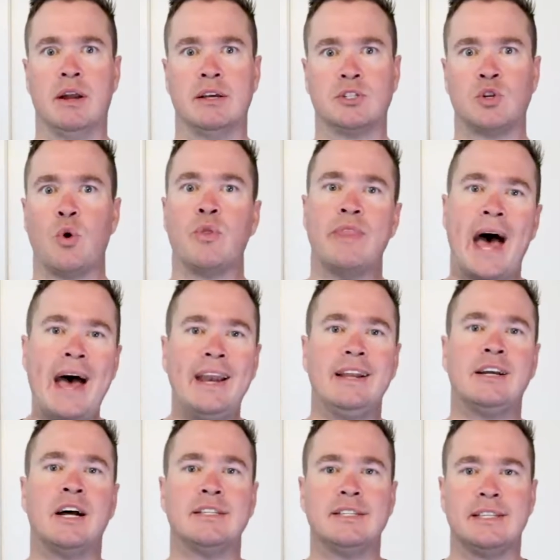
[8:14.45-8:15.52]
So that
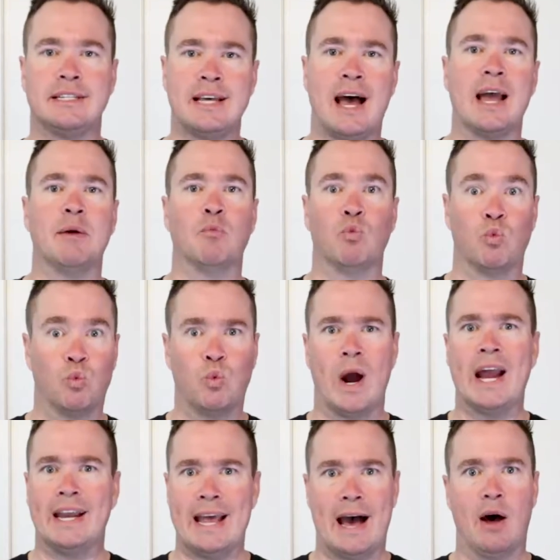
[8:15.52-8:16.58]
cuts the time
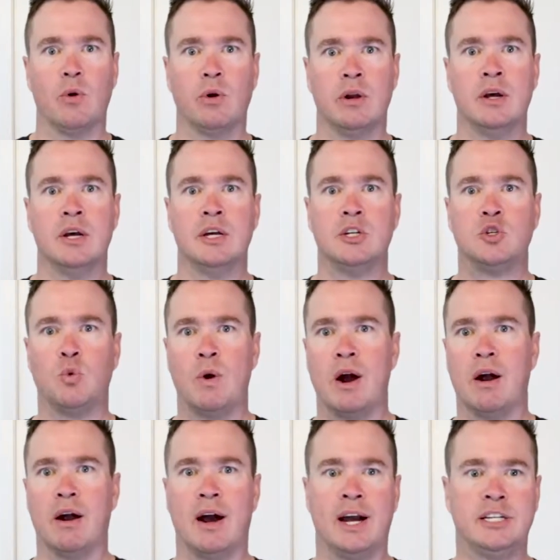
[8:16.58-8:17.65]
way down to
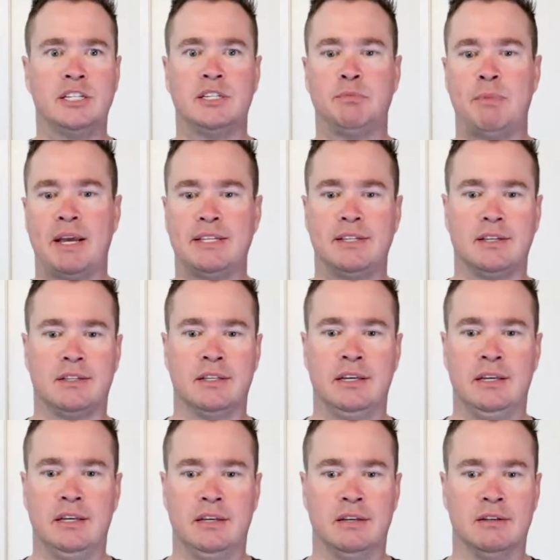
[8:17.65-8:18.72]
where I just
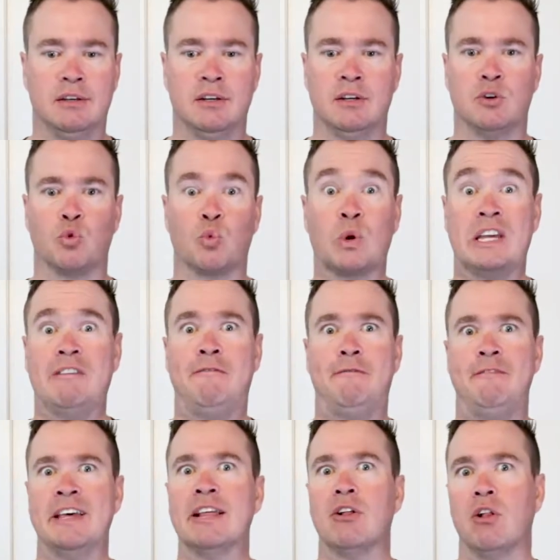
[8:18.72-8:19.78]
basically
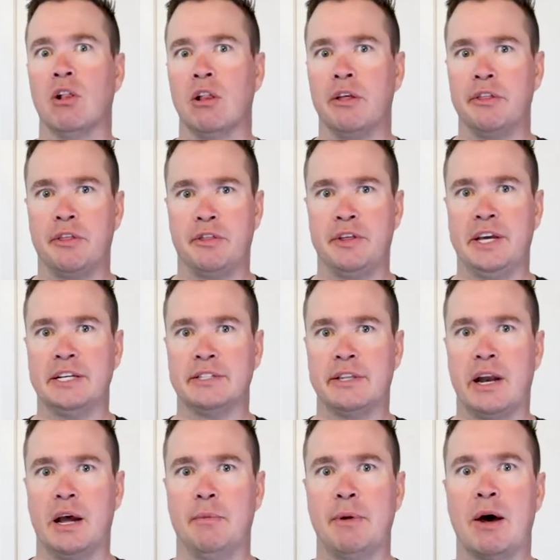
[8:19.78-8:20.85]
refill the things
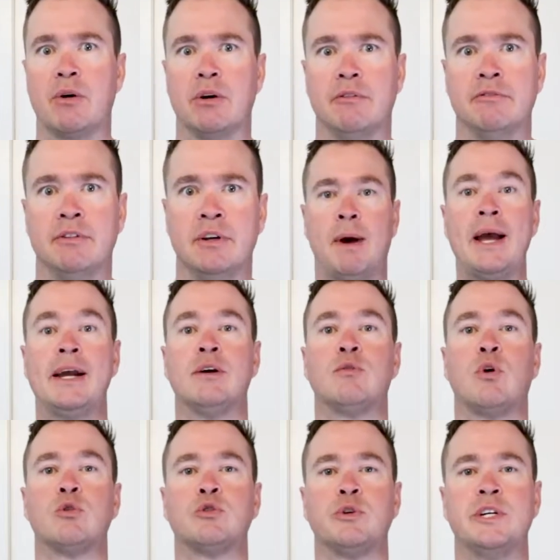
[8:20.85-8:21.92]
that I'm out of. Buying
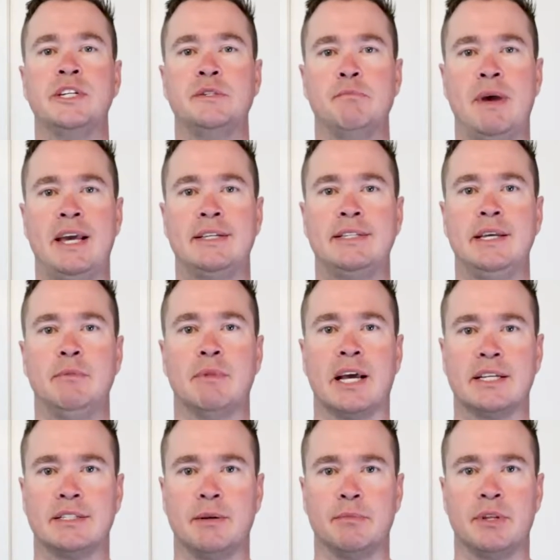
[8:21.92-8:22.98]
groceries may seem
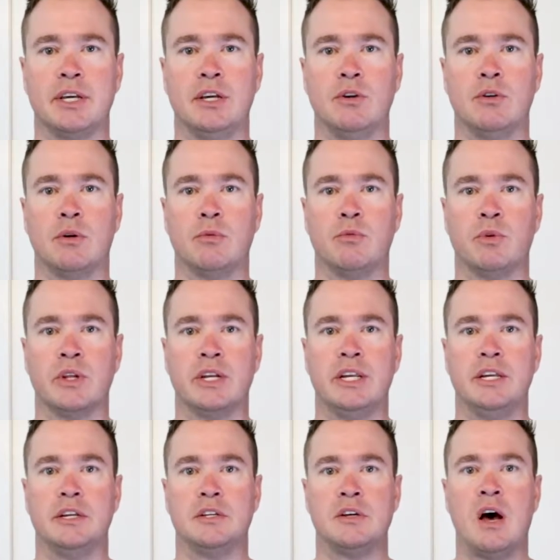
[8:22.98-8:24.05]
like something you don't really
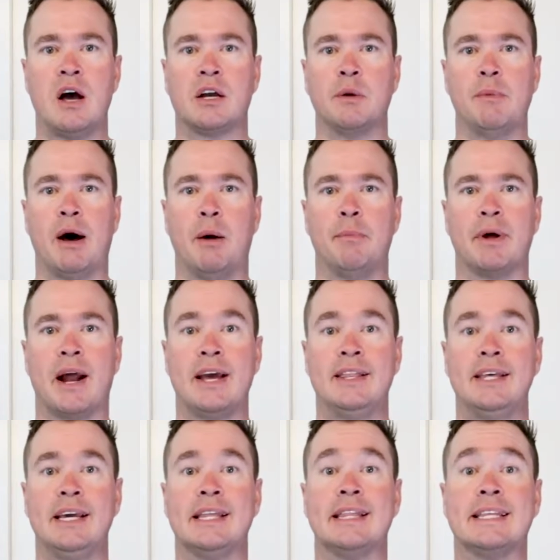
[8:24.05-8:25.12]
need to talk about, but I
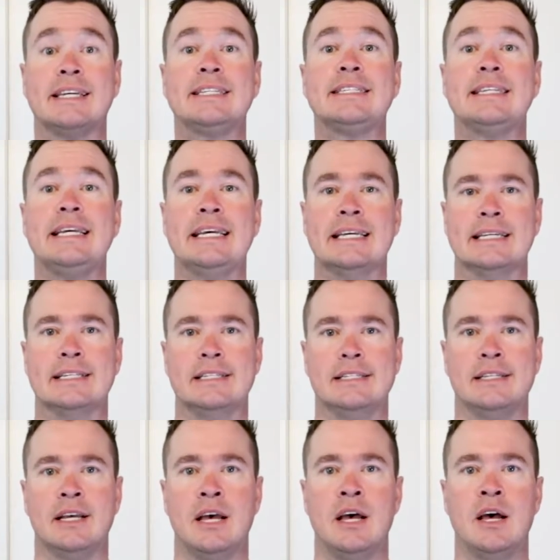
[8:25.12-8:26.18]
think this
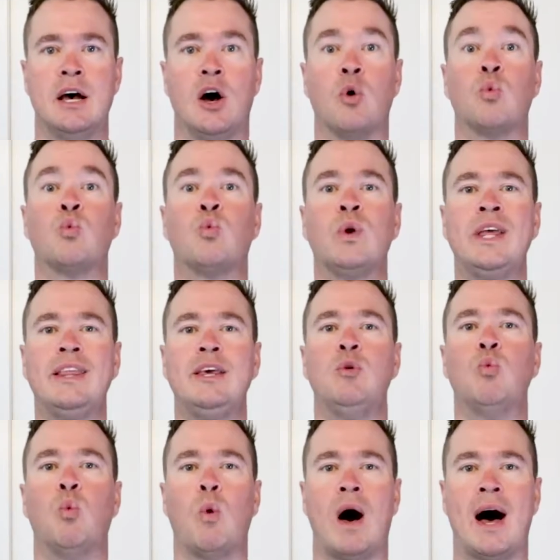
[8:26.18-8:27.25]
is a really
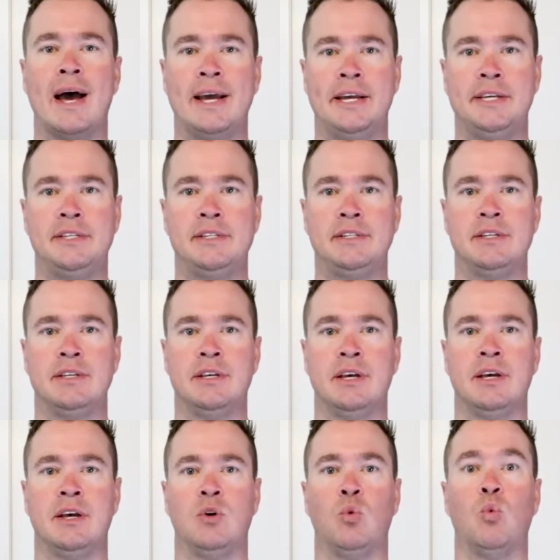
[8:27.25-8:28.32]
wise
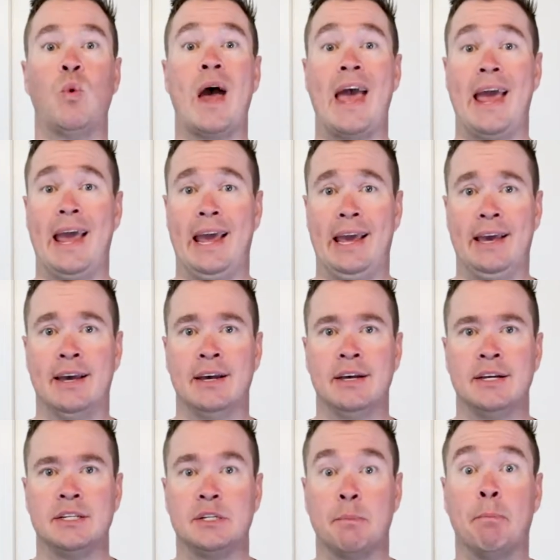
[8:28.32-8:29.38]
way
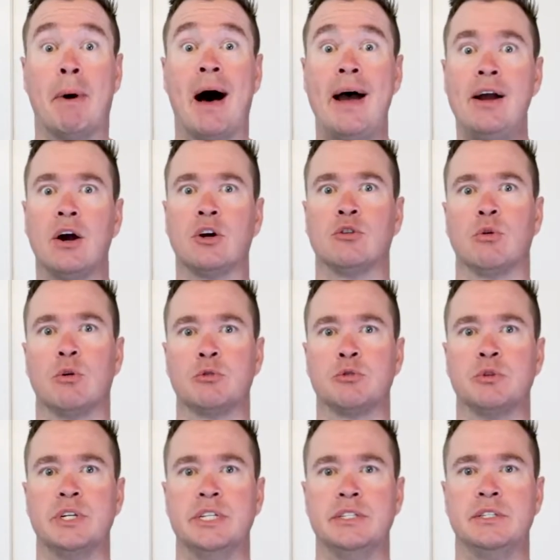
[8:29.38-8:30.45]
to buy our
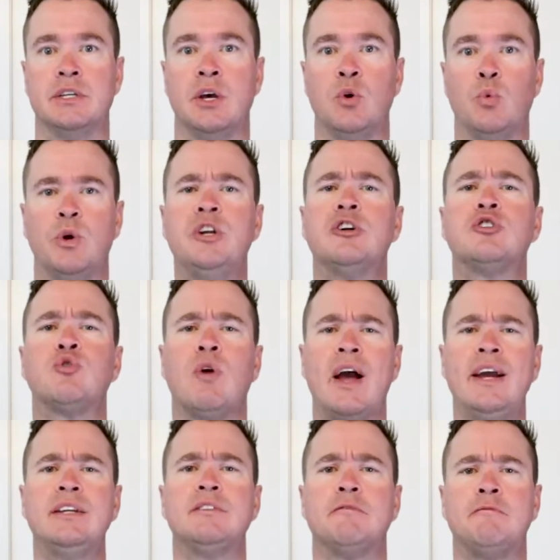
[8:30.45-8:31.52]
groceries when you're
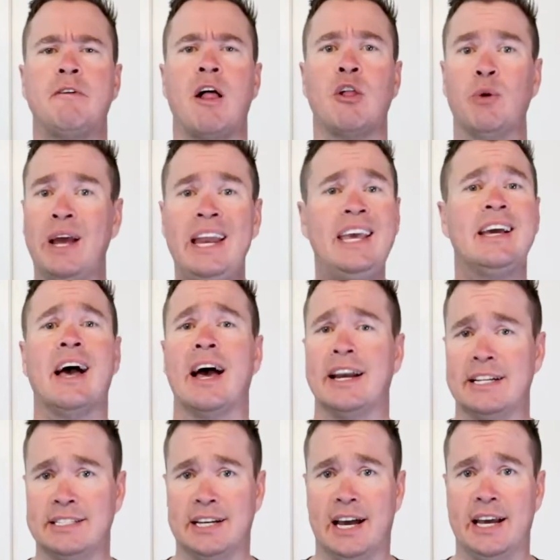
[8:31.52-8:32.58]
trying to follow any kind
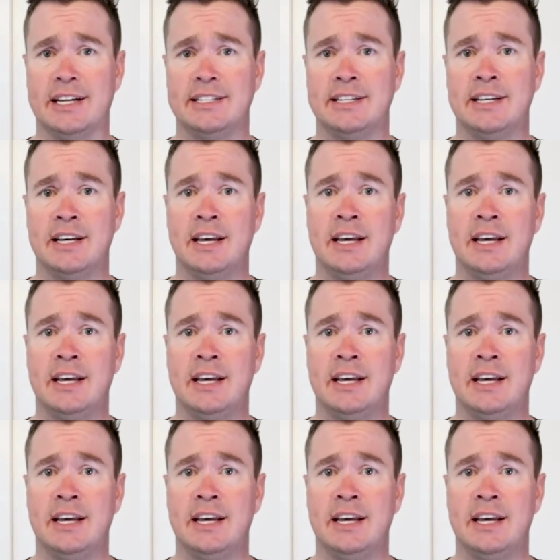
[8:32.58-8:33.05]
of diet.